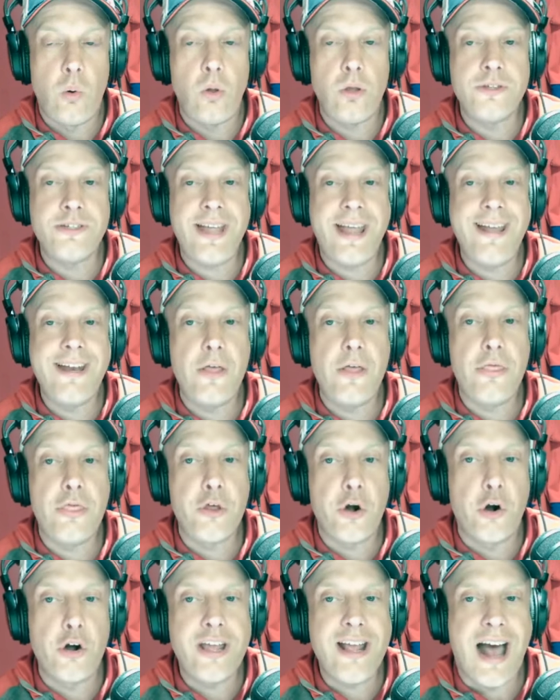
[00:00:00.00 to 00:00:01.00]
goals in
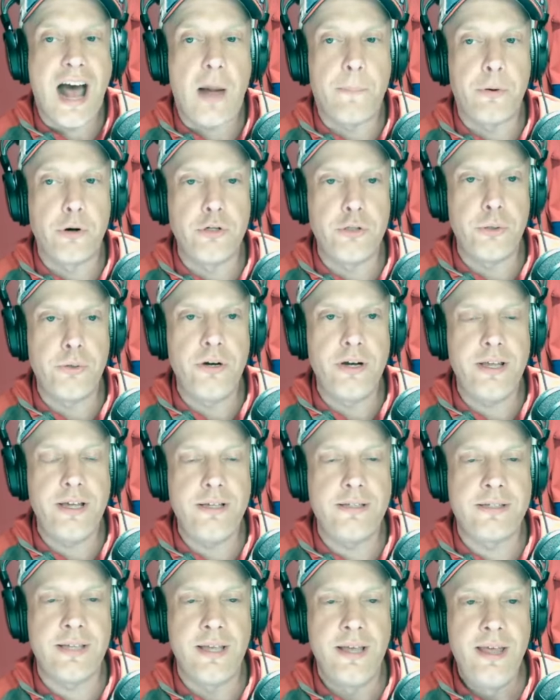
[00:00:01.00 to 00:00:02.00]
30
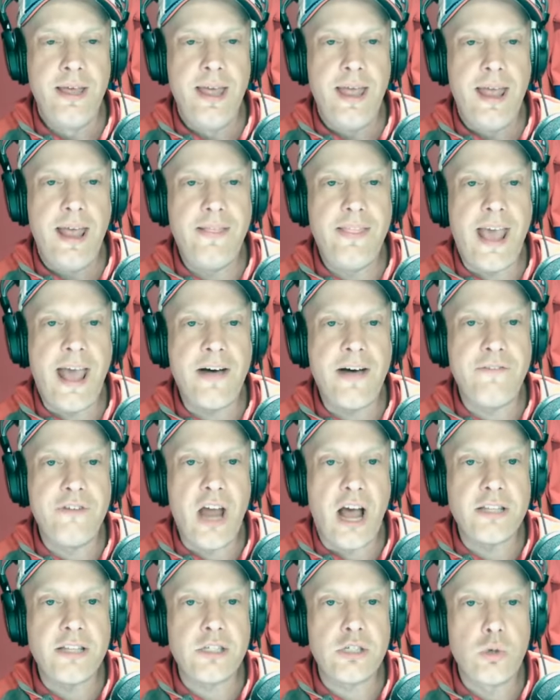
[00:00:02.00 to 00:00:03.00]
opportunities, and they have
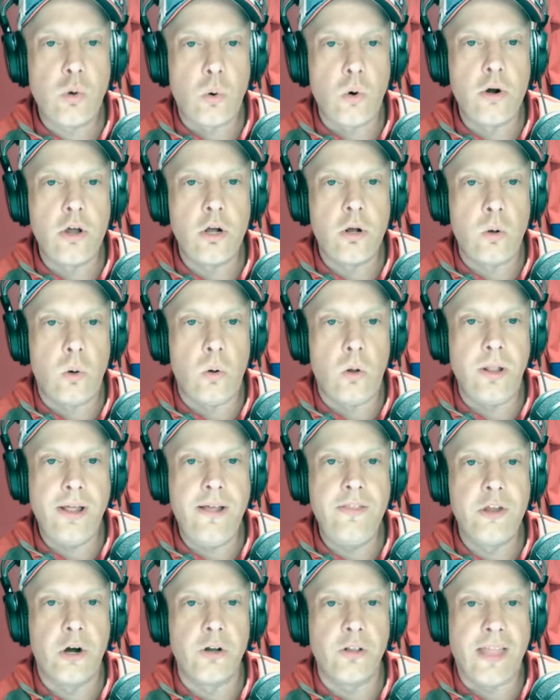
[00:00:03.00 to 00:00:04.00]
not scored a goal
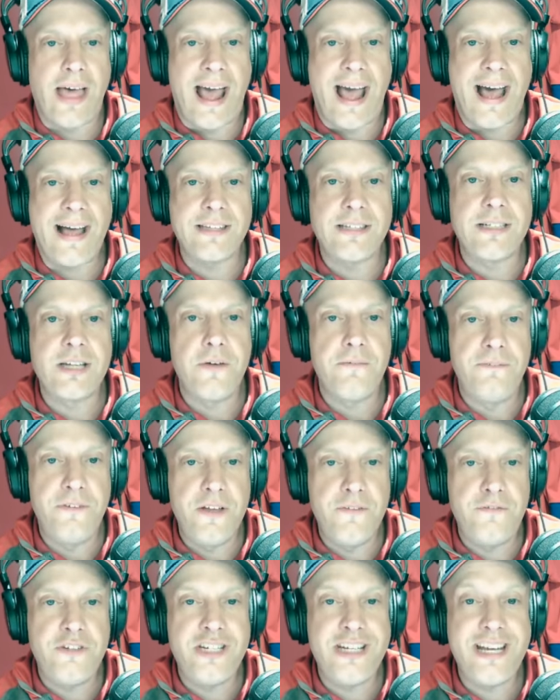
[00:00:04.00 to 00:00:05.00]
in their last
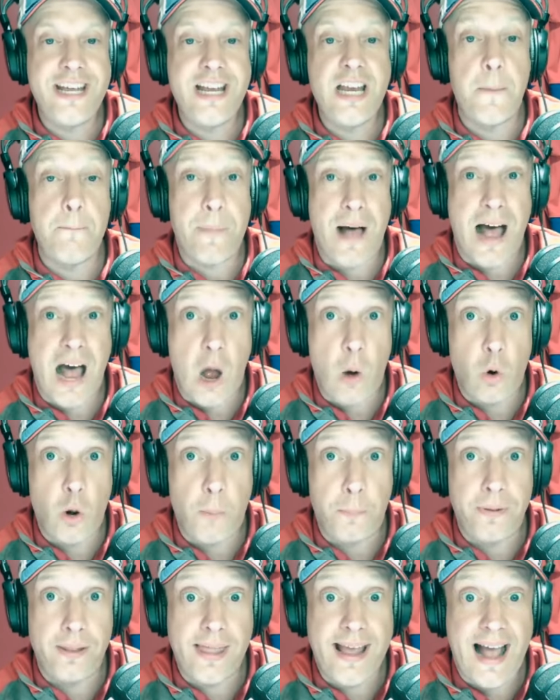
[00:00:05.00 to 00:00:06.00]
15
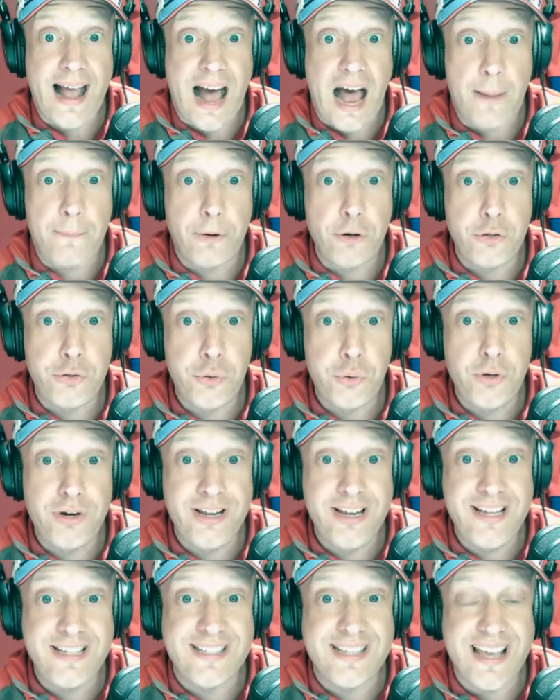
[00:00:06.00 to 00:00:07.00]
power play
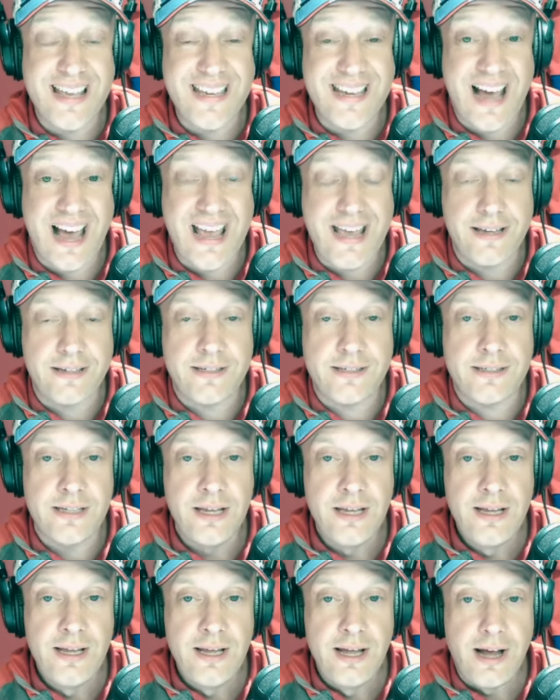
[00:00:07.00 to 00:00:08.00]
opportunities.
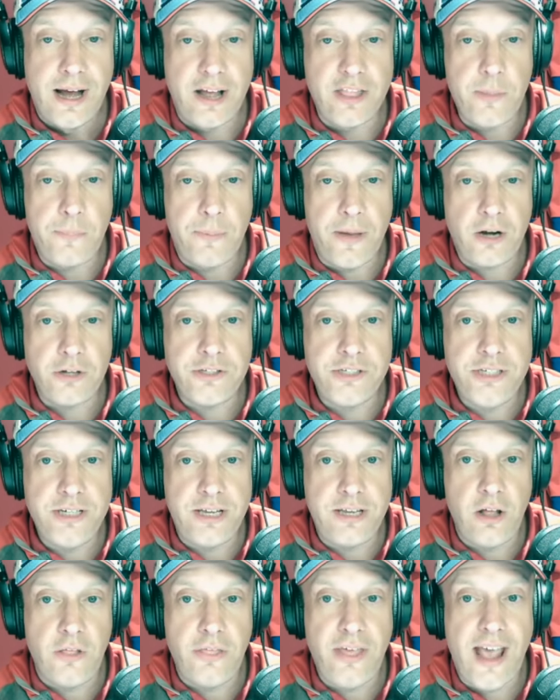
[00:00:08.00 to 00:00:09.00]
Yikes. On the
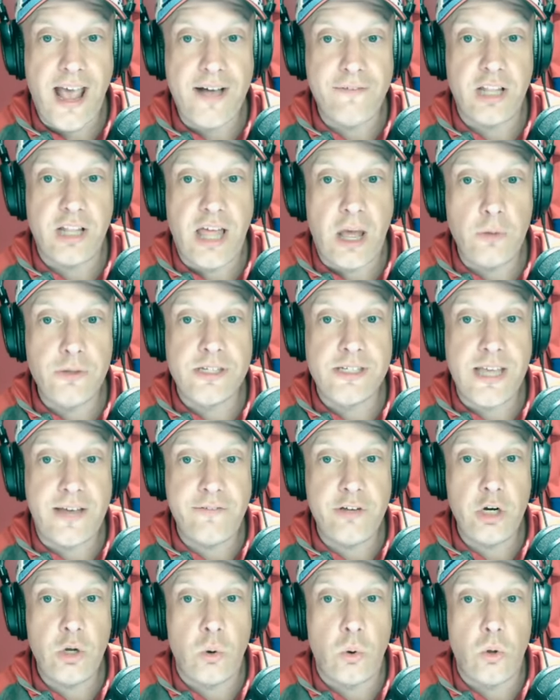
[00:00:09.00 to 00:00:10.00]
penalty kill, they have allowed
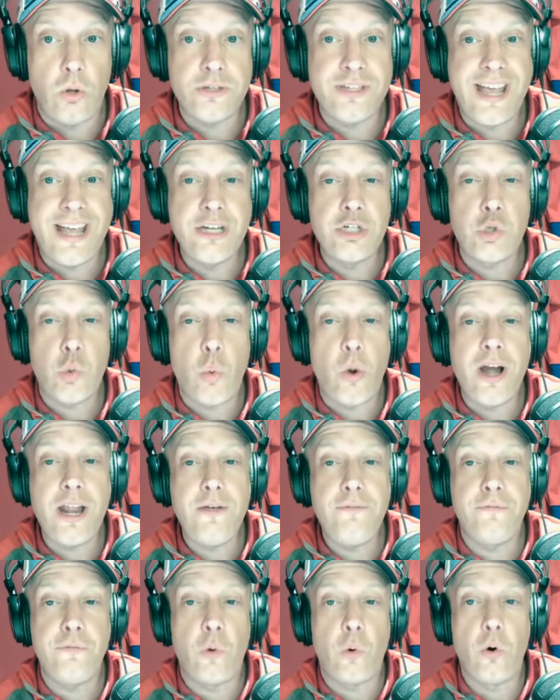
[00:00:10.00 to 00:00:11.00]
7 goals in
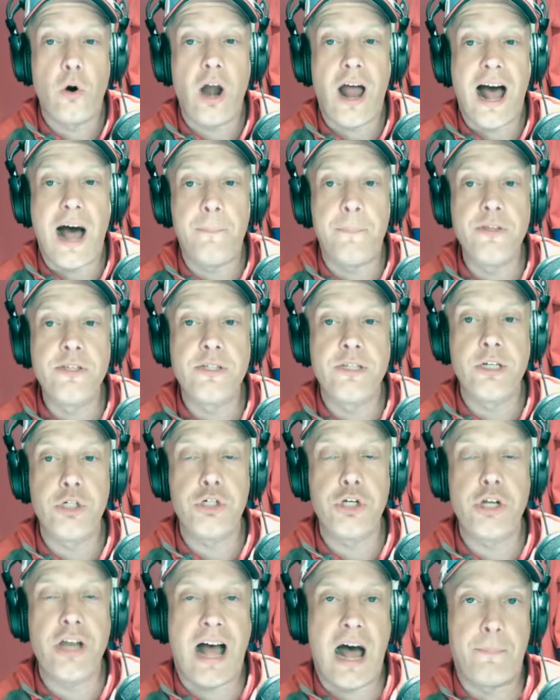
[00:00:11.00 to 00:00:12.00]
24
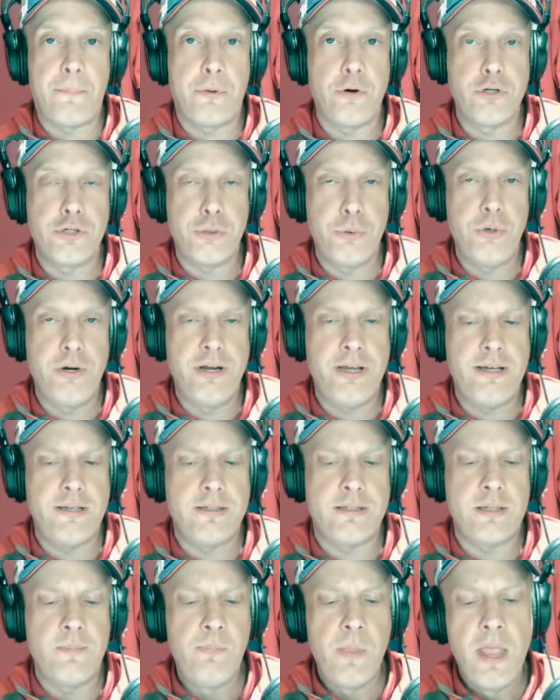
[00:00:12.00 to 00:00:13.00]
opposition
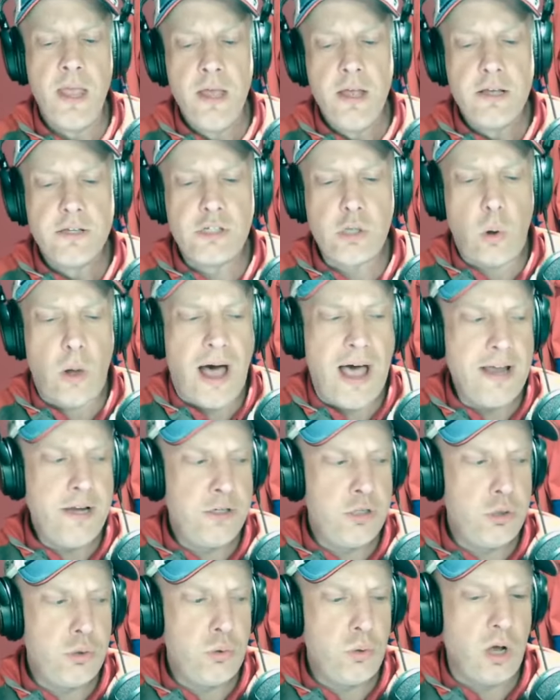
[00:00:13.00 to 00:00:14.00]
opportunities. So I
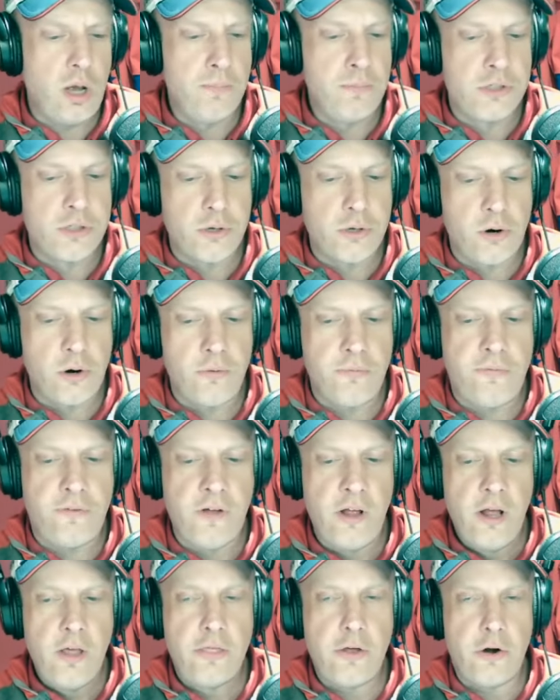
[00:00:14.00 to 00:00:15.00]
do
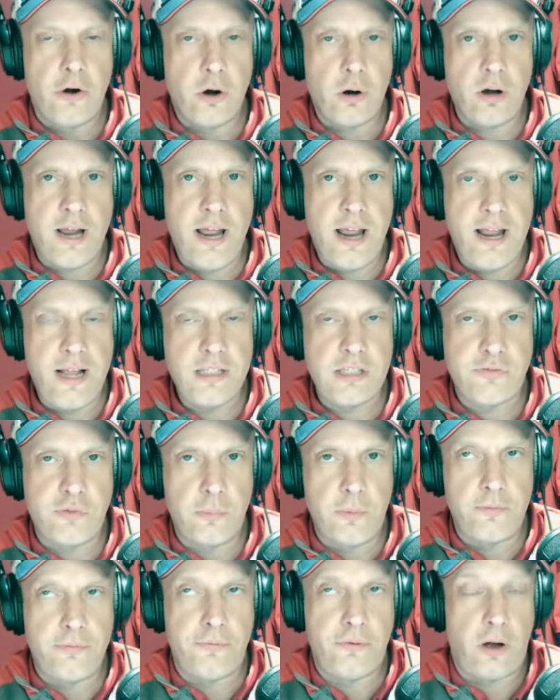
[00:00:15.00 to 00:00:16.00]
observe the Hurricanes
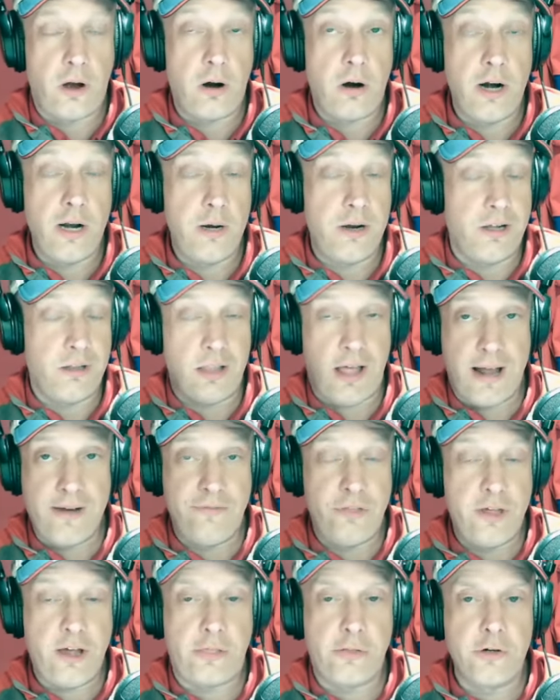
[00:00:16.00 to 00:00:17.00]
from afar and a
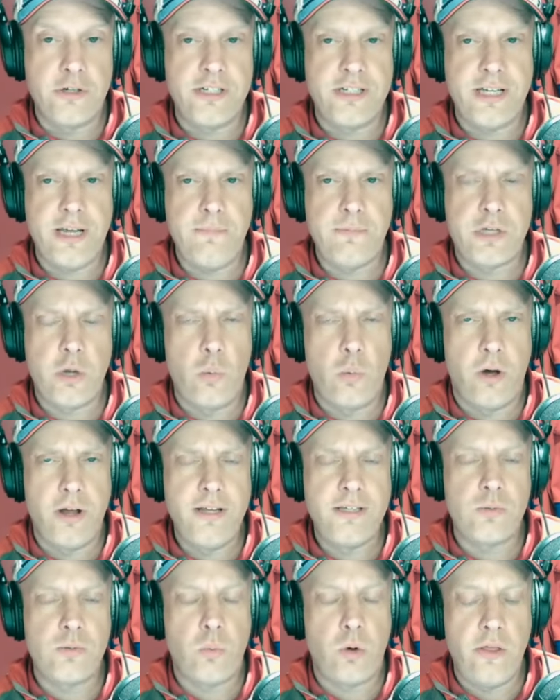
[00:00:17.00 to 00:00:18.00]
lot of the other teams, and
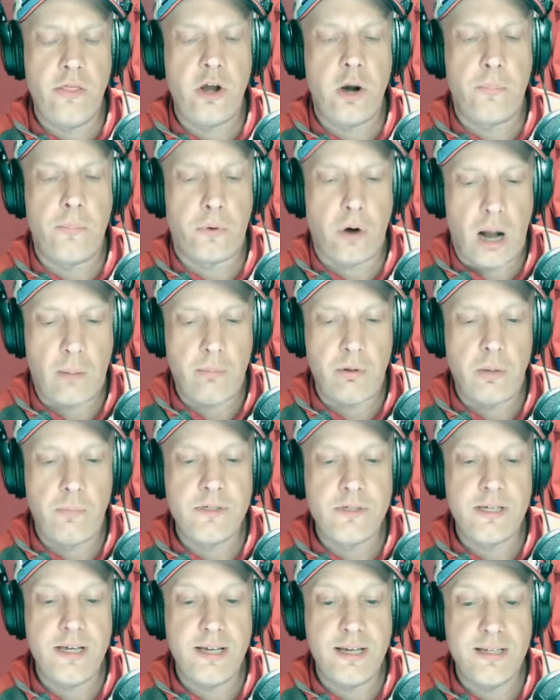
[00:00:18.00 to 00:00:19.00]
what is one of their
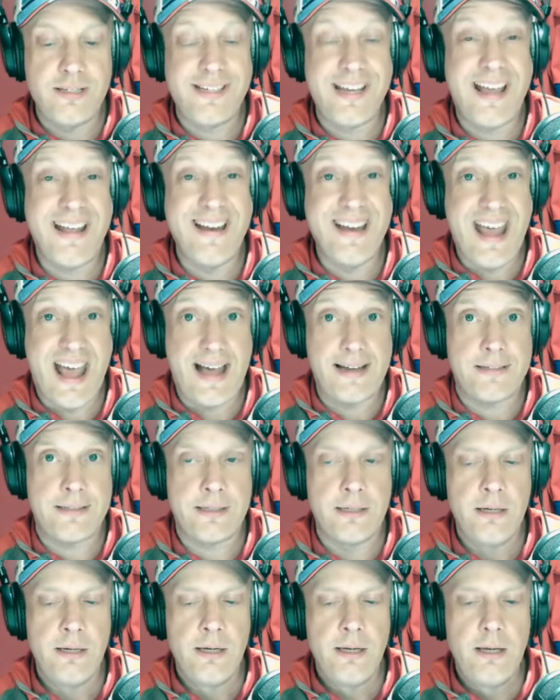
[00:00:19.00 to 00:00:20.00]
problems is in
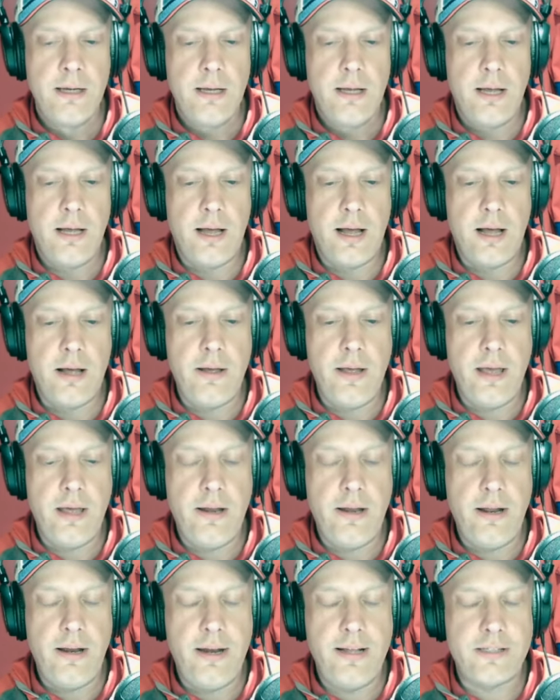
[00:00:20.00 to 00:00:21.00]
net. And
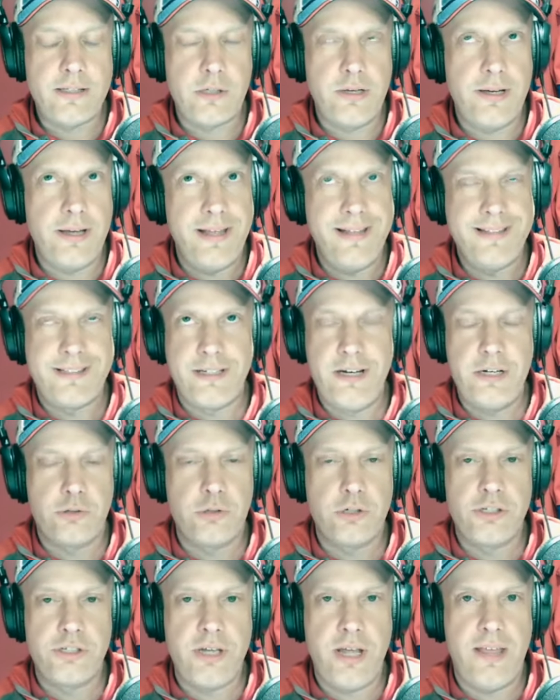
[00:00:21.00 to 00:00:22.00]
it's an
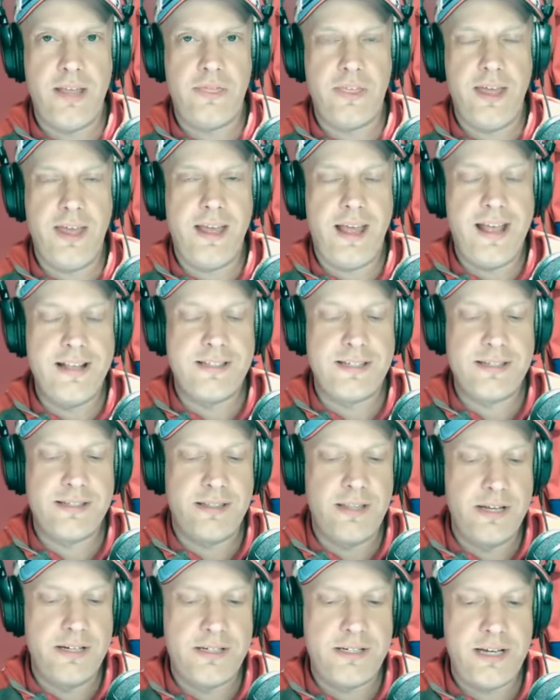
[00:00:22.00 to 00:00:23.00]
interesting thing. It's
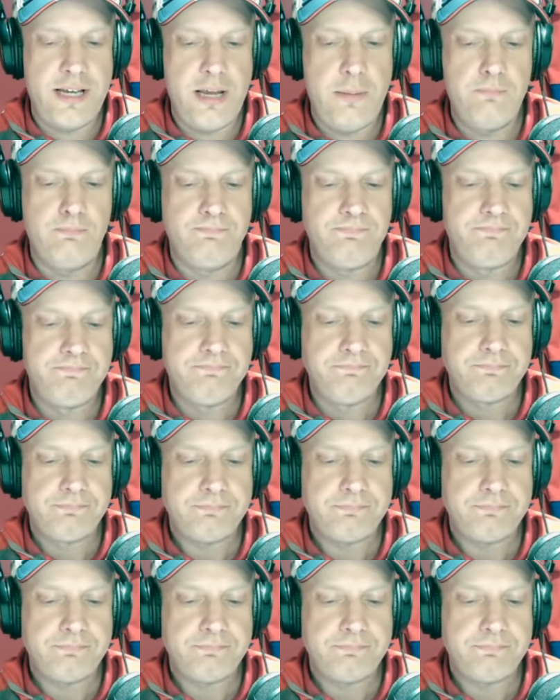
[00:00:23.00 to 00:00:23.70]
as the team,